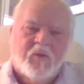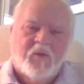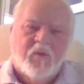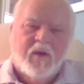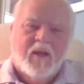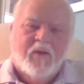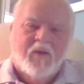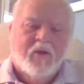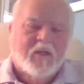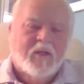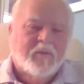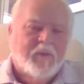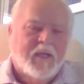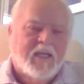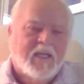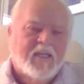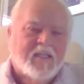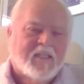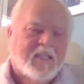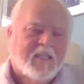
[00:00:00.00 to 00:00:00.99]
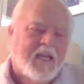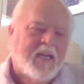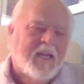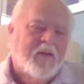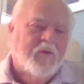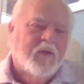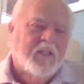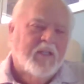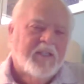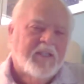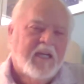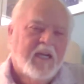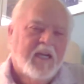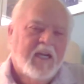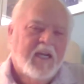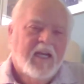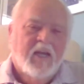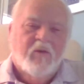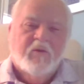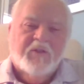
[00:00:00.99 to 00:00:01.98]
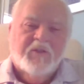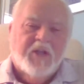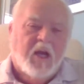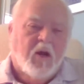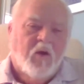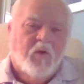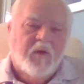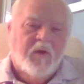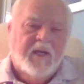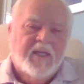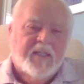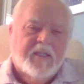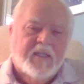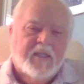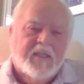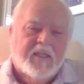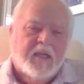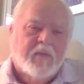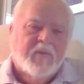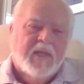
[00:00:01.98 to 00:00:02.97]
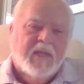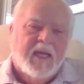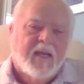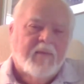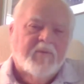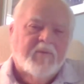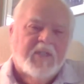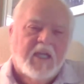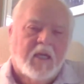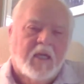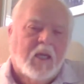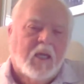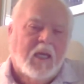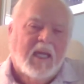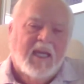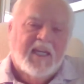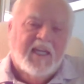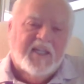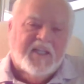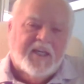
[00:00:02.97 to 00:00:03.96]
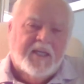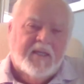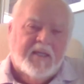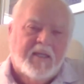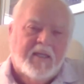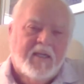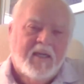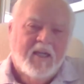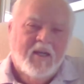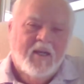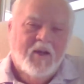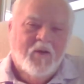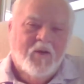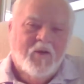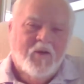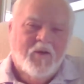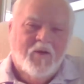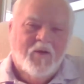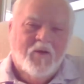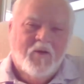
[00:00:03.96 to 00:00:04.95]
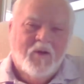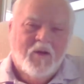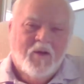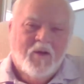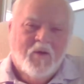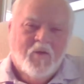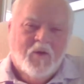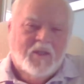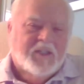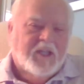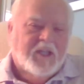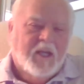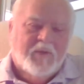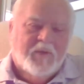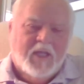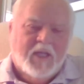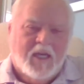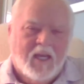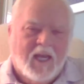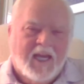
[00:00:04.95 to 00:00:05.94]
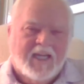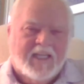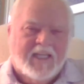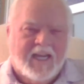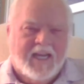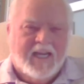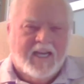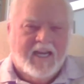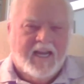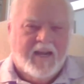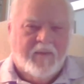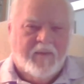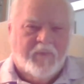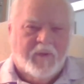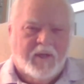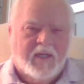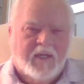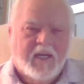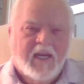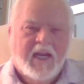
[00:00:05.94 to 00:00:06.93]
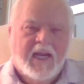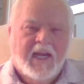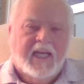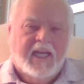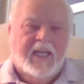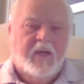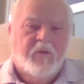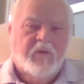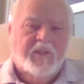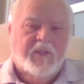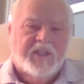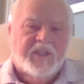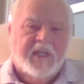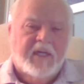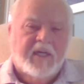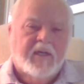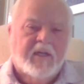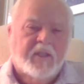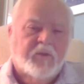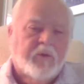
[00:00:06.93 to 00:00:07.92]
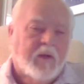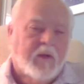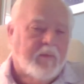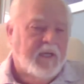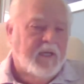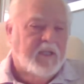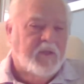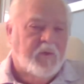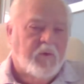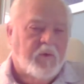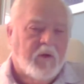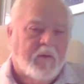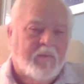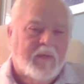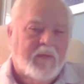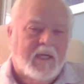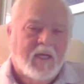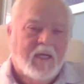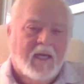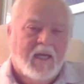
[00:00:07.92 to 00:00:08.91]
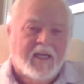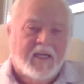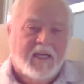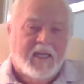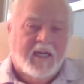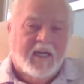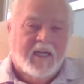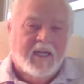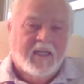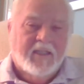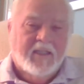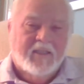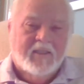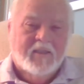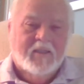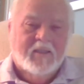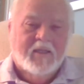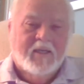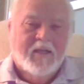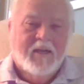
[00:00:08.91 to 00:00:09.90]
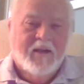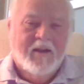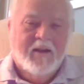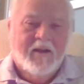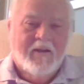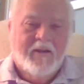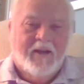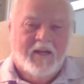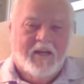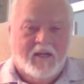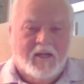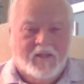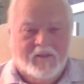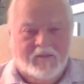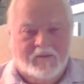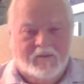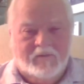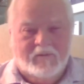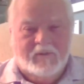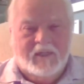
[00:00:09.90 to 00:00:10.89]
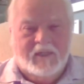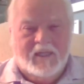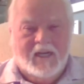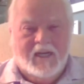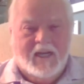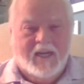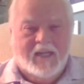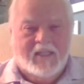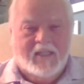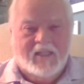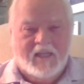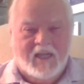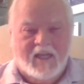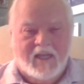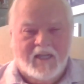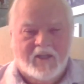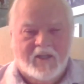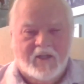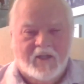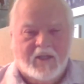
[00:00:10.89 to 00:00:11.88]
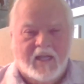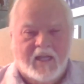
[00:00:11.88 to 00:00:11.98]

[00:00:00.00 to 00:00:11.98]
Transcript: the way it was. But his thing was, there was always sometimes a lesson when something like that happened. And he was serious. Well, I bet you won't be late again, you know. And I took